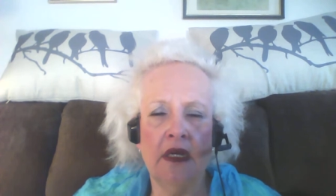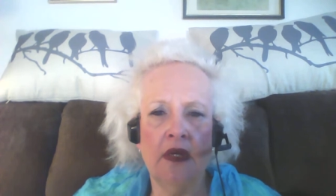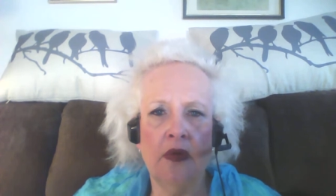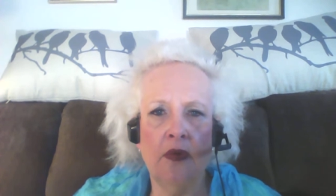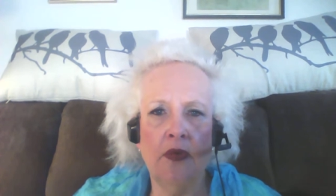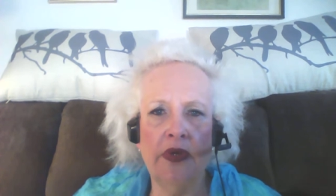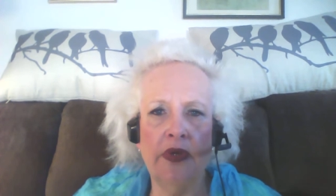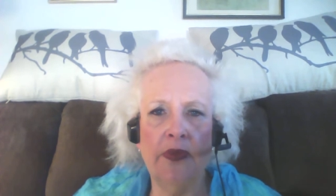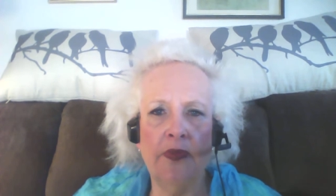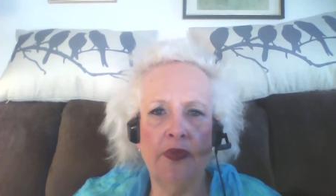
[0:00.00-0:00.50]

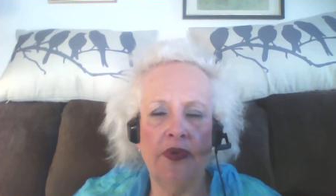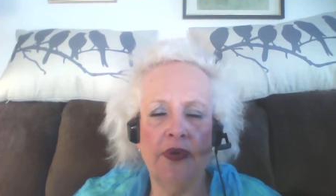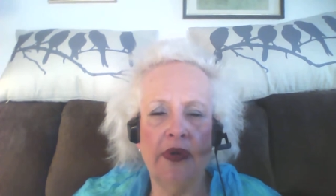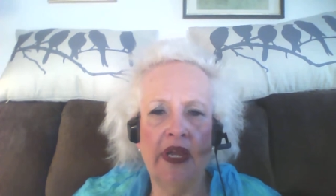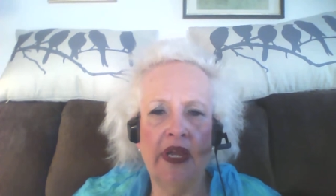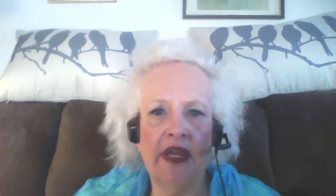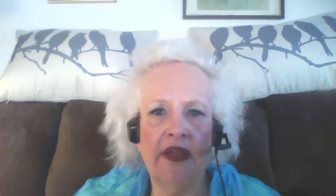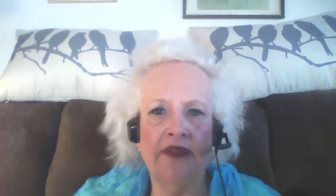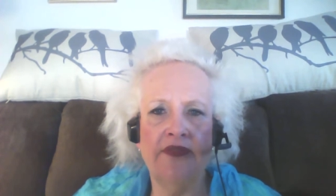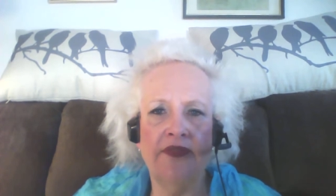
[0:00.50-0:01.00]
We
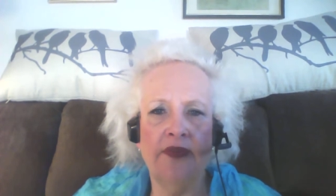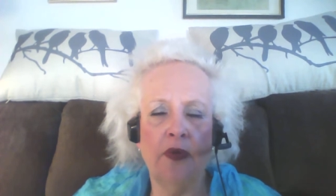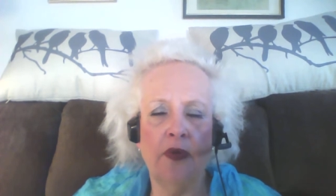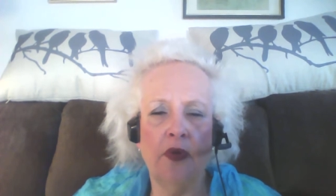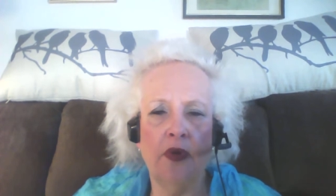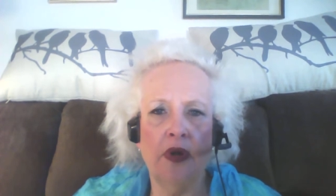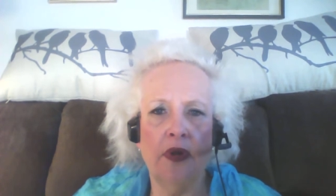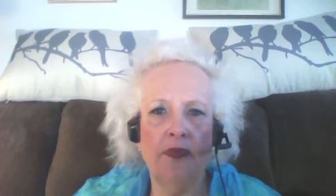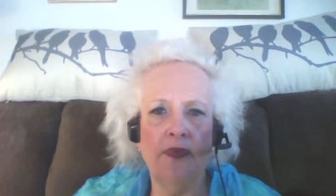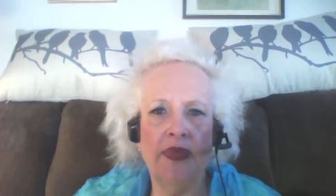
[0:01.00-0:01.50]
pray
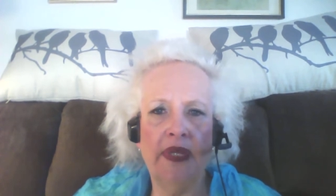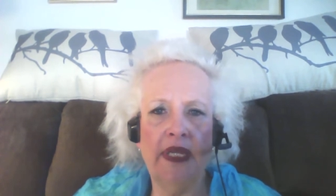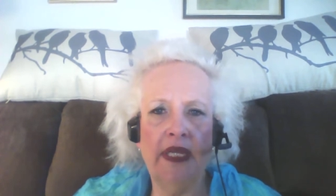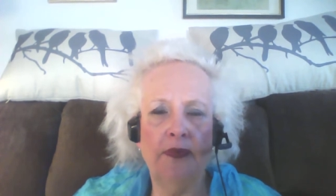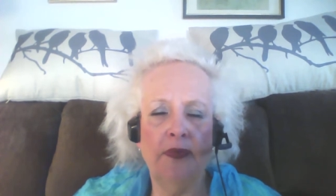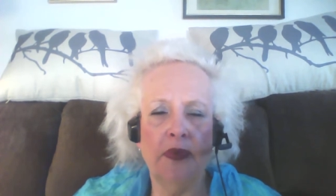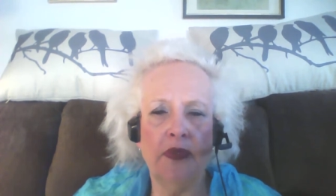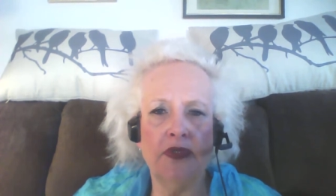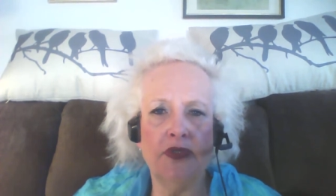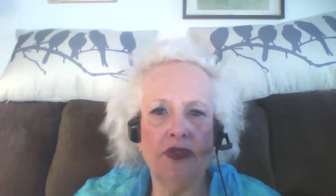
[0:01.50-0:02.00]
for
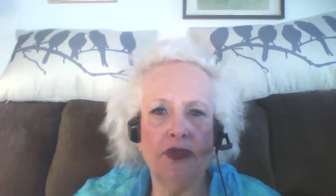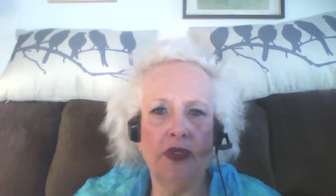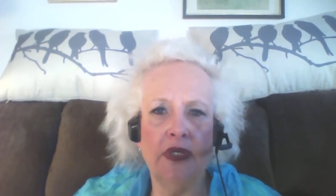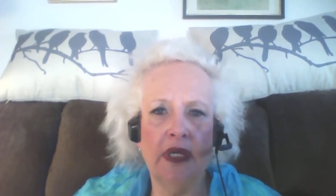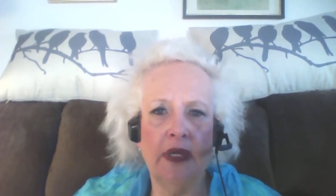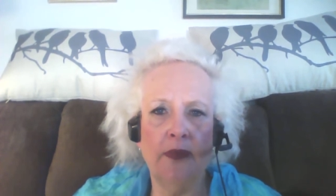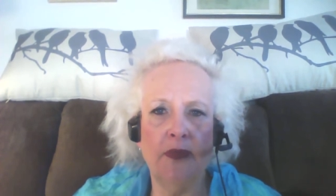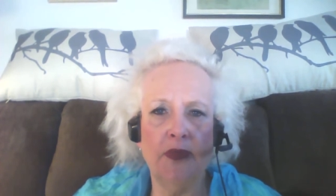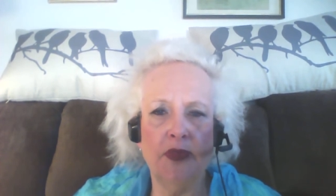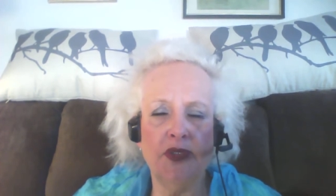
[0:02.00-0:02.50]
people to
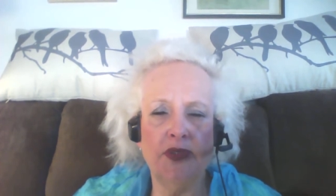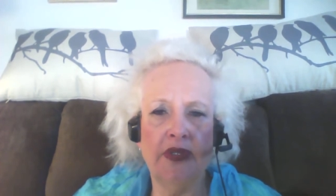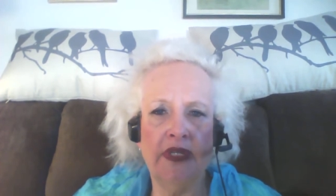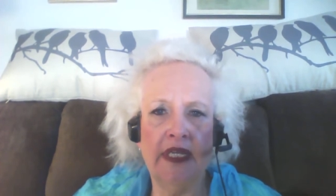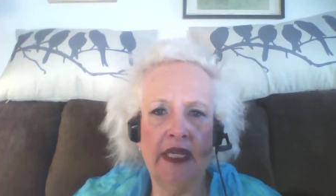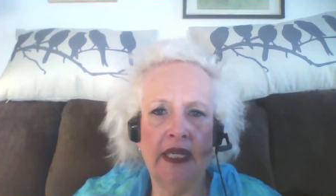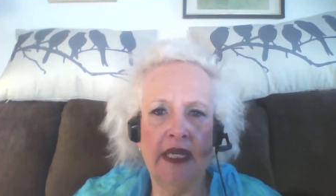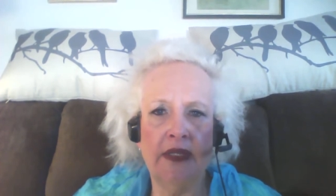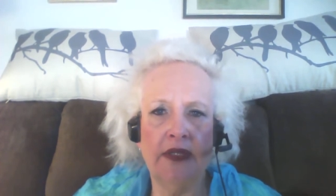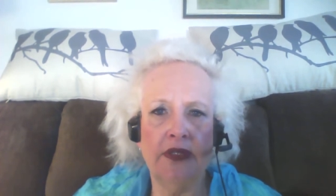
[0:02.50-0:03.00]
come
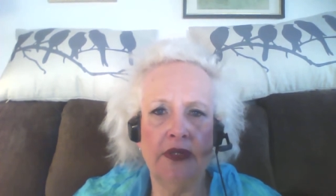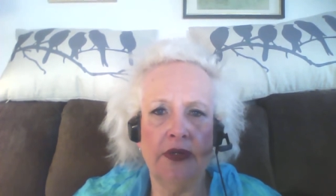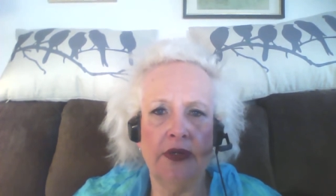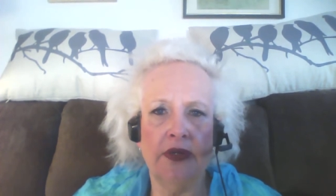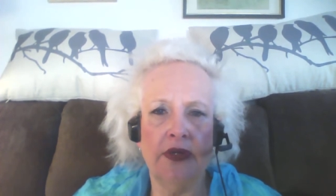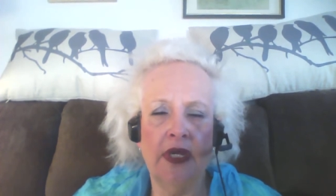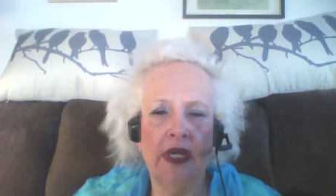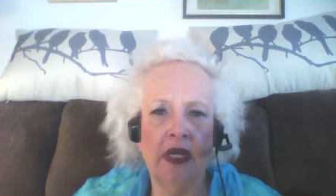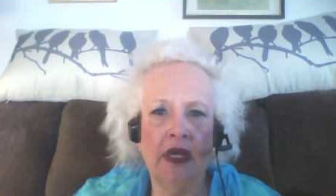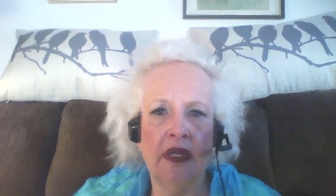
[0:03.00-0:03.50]
together.